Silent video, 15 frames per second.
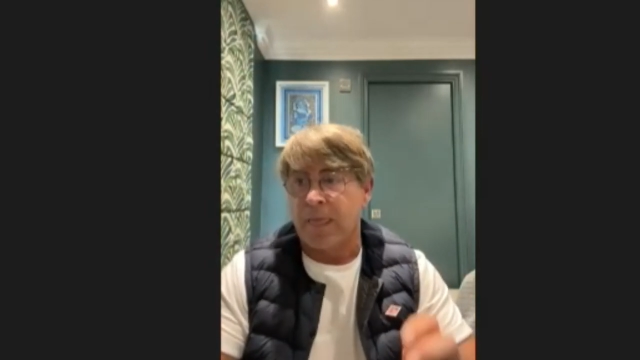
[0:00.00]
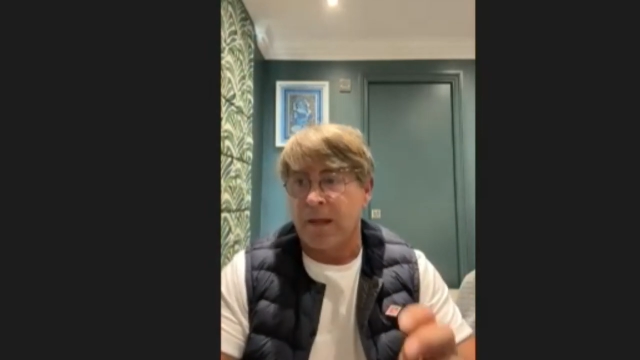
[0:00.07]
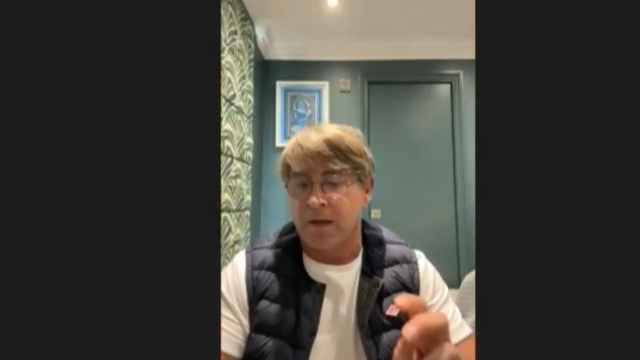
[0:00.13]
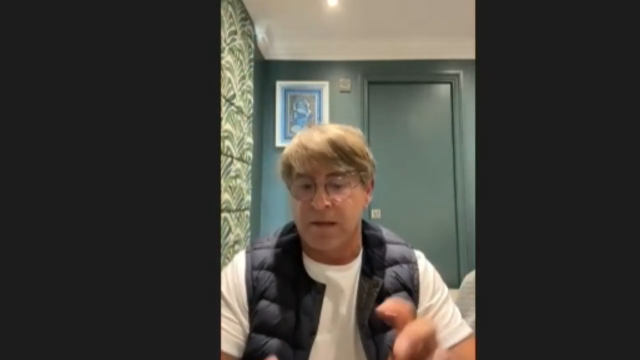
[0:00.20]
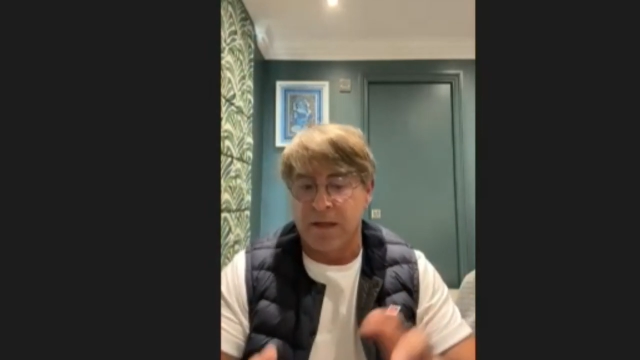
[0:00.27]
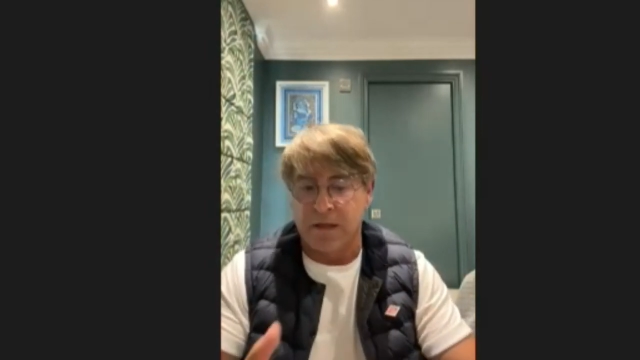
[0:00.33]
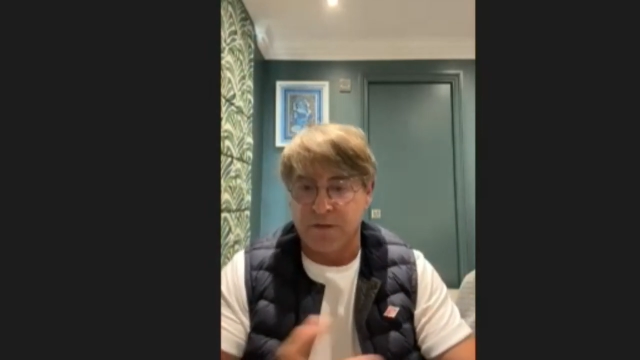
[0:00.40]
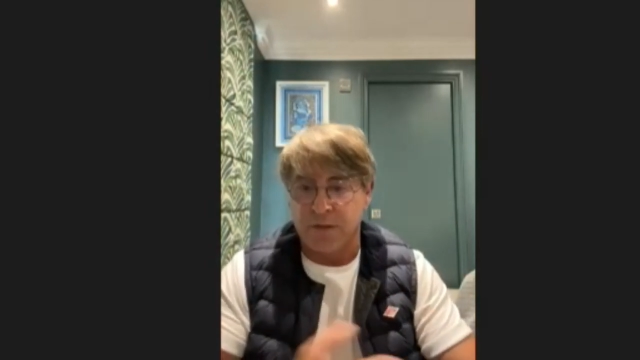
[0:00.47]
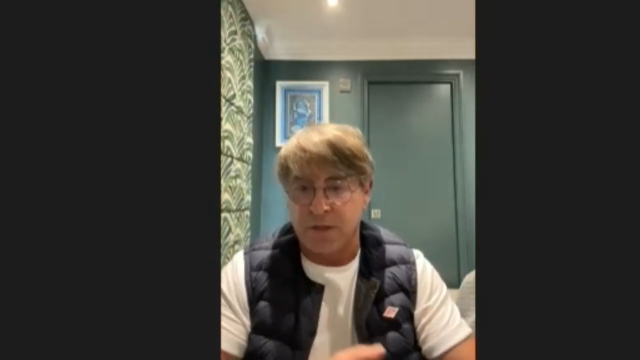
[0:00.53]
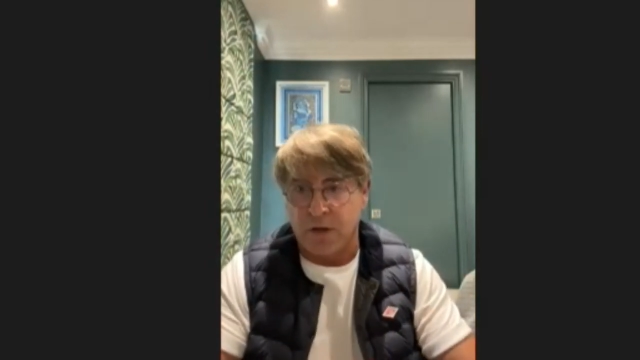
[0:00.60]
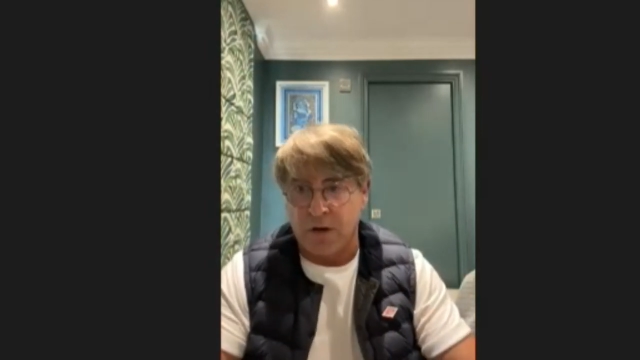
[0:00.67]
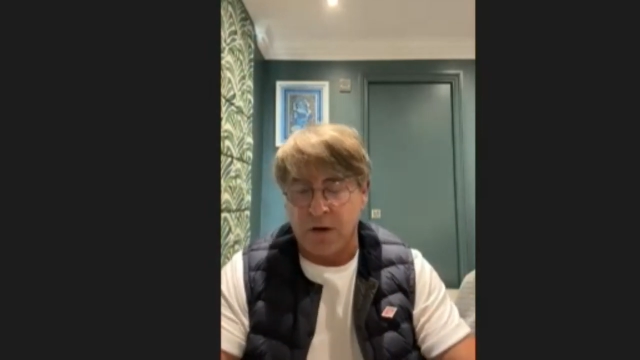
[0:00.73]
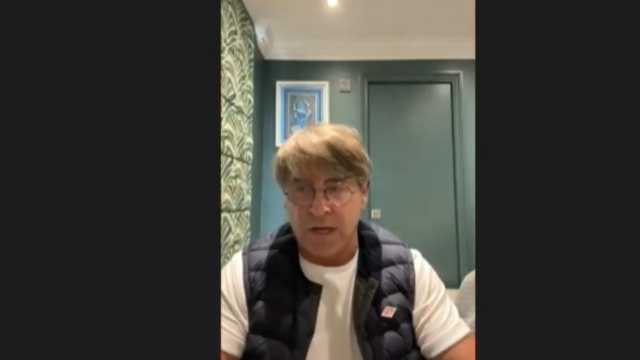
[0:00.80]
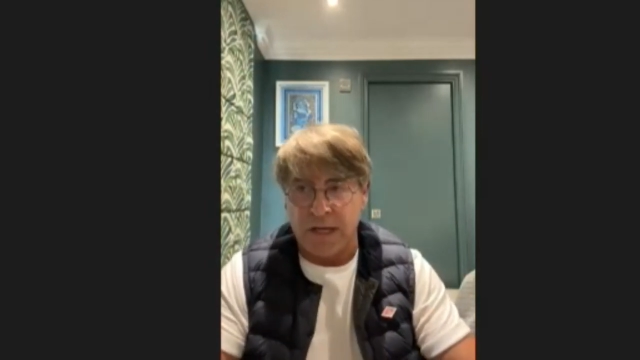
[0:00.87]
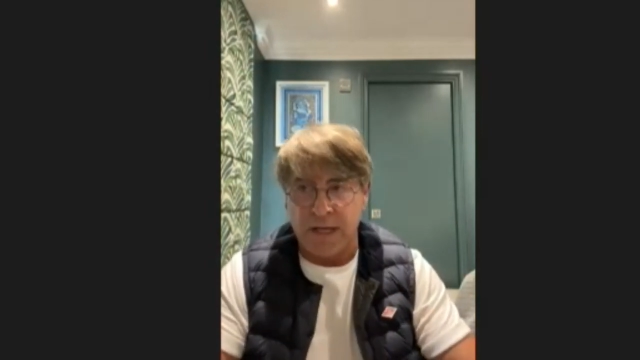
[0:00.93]
Another
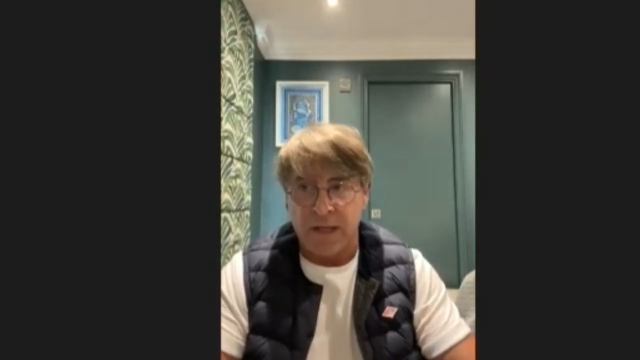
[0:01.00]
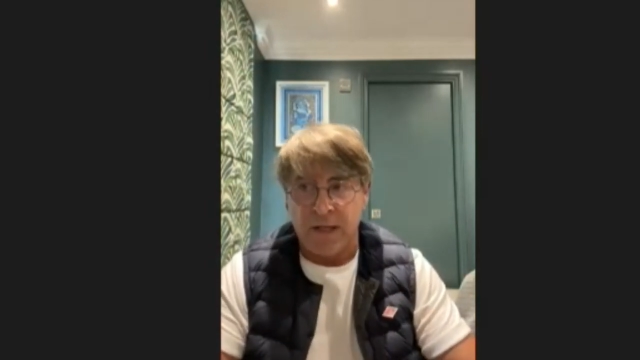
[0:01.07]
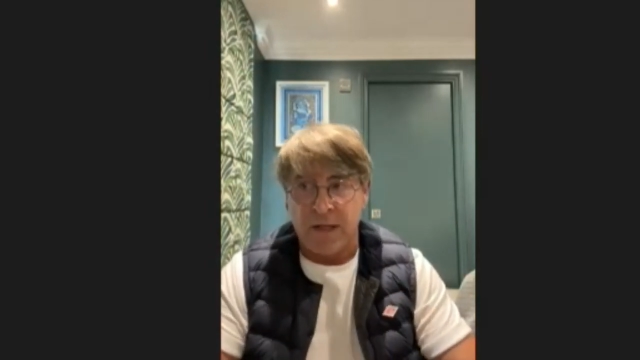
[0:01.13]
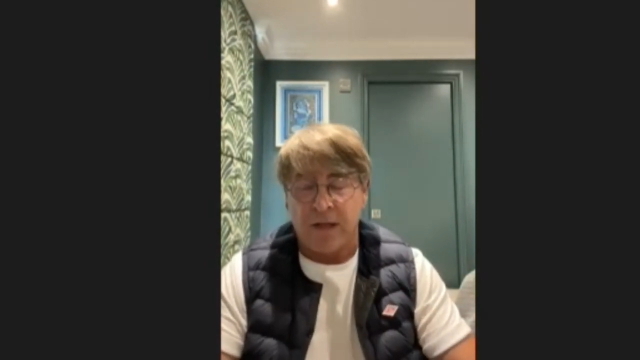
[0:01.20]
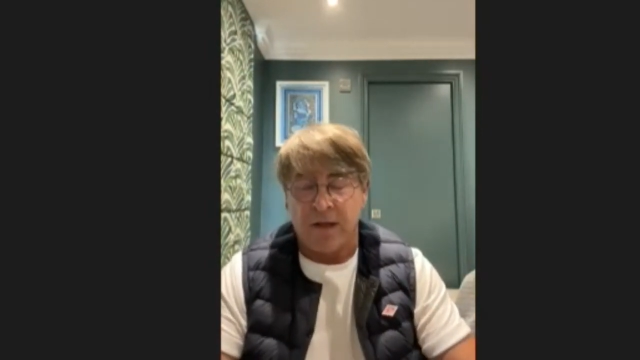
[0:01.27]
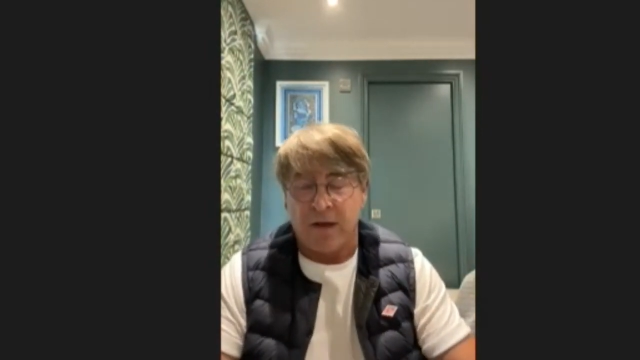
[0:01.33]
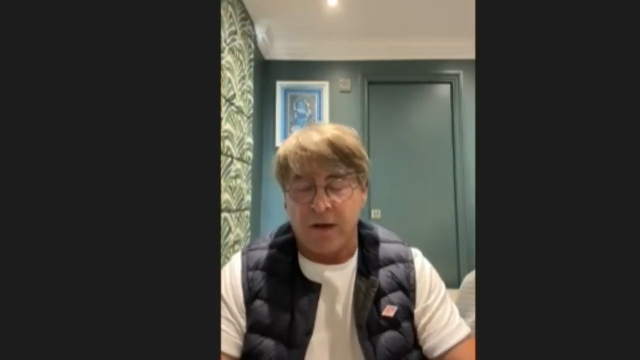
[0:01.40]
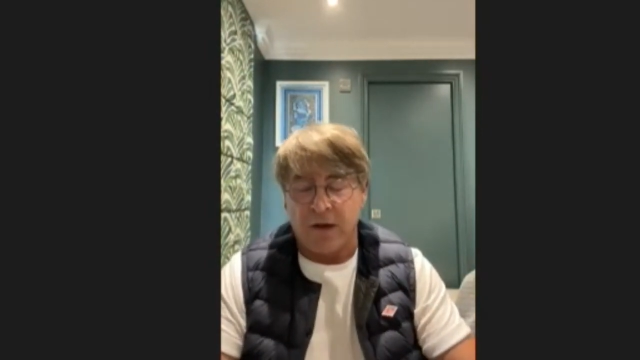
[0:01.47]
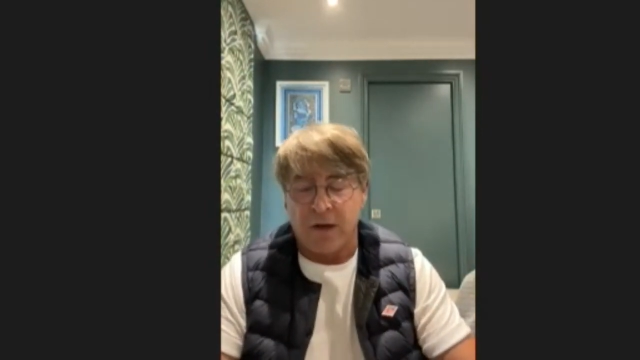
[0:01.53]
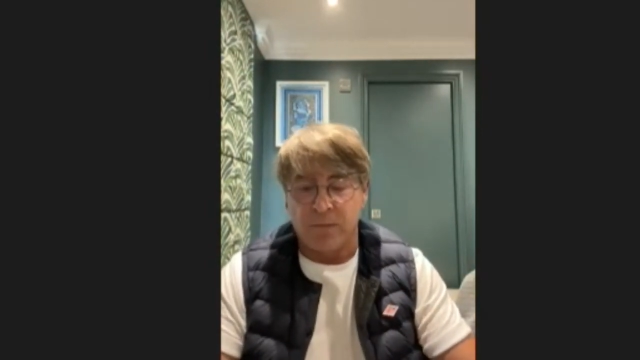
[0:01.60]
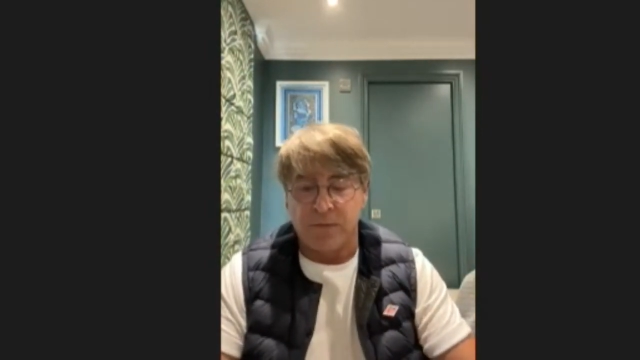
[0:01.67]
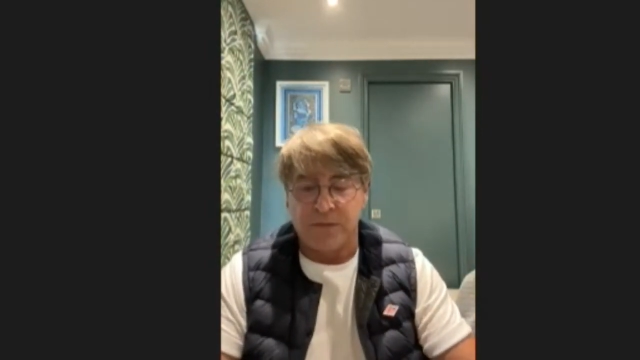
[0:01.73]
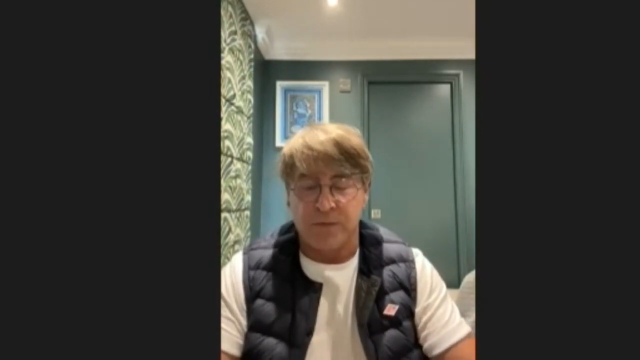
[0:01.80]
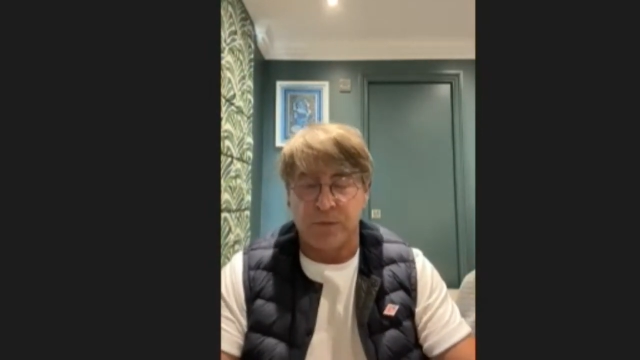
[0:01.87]
guy I was